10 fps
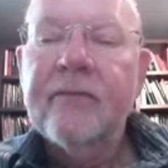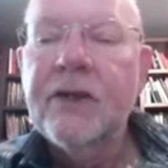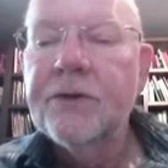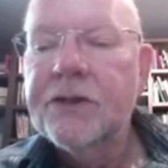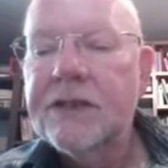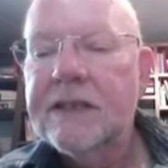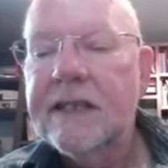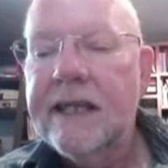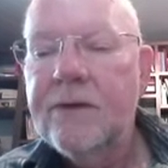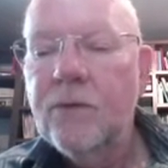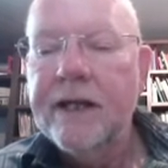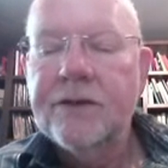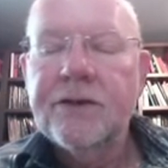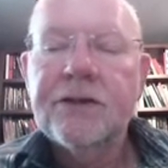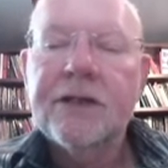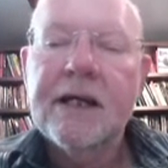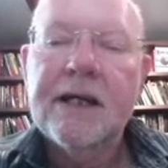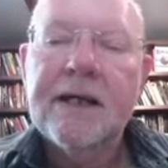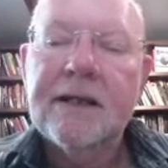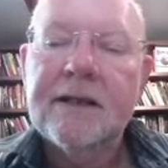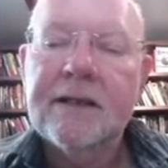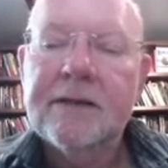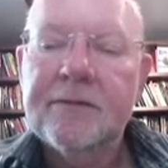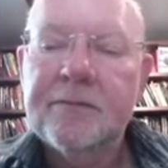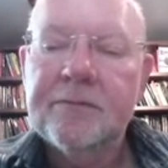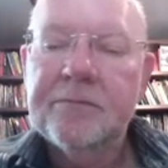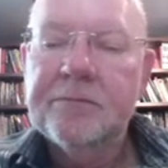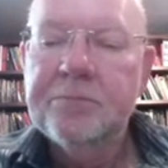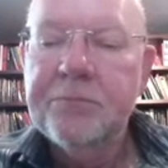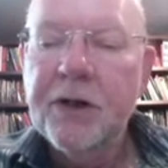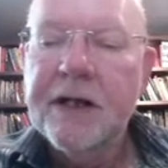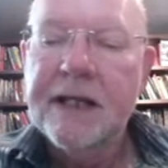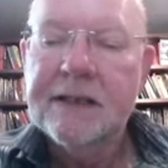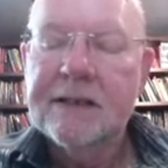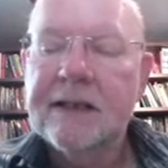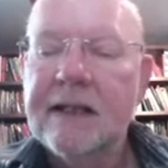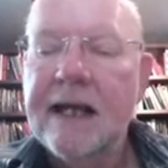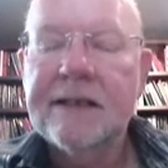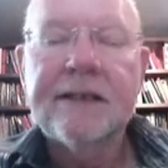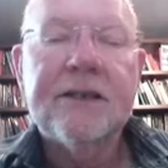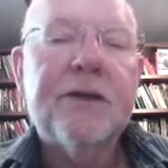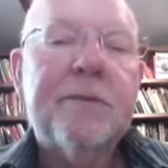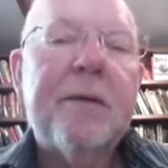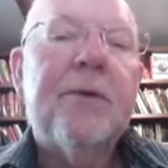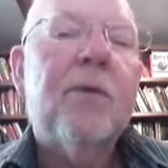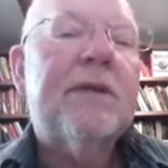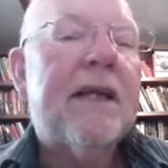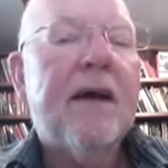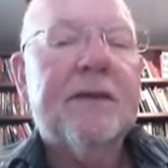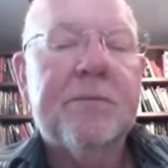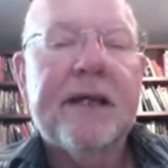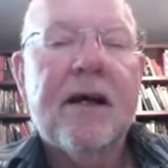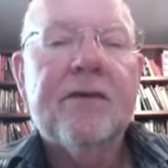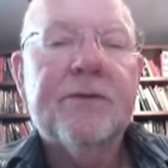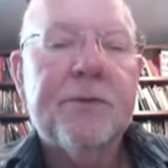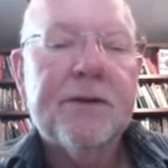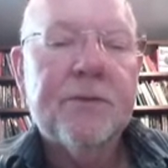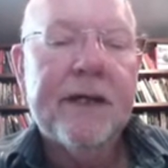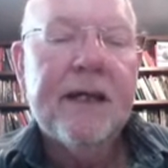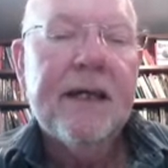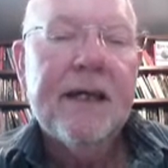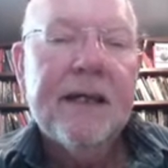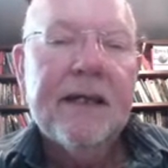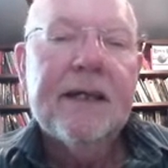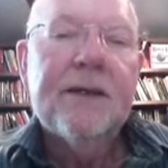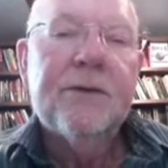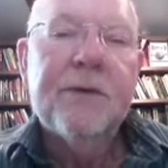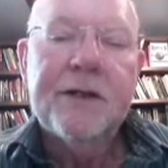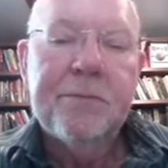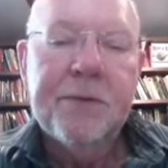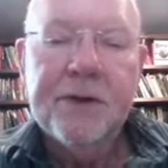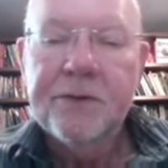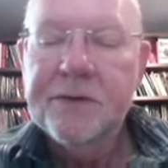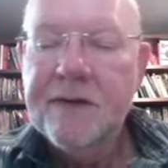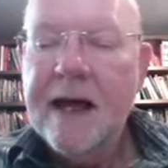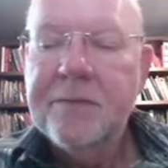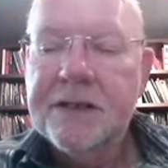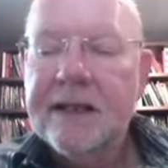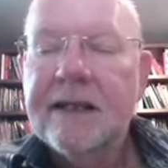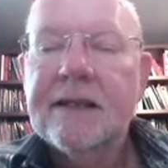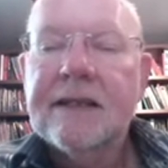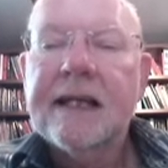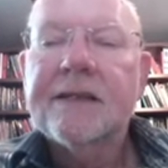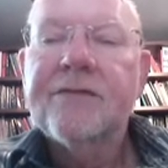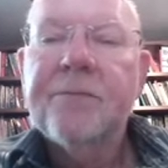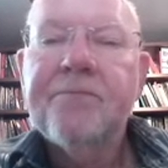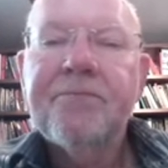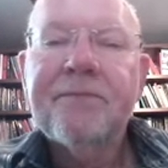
You'll just see which book it's connected to, because people always ask me afterwards which book was that particular text from.